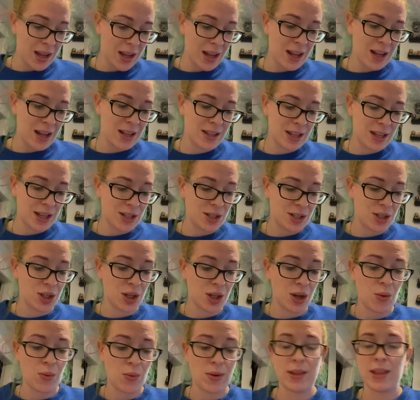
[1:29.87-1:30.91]
And then to
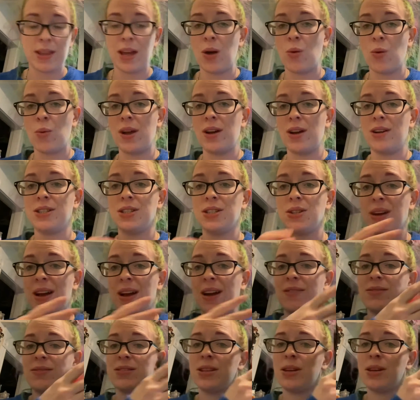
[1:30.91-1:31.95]
go with that, we also
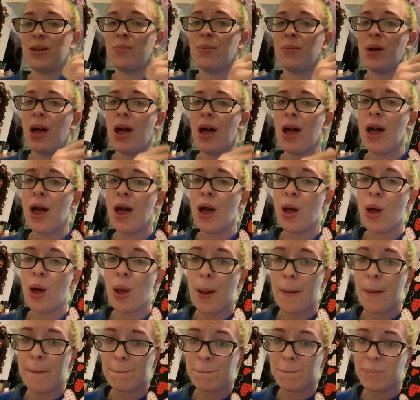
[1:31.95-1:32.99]
have some
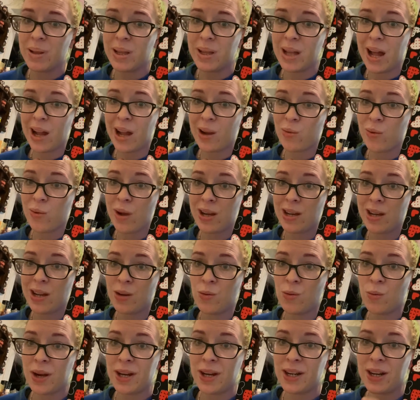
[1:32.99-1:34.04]
black, red, and
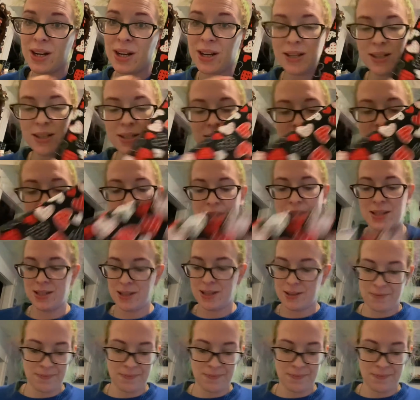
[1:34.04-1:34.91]
white hearts,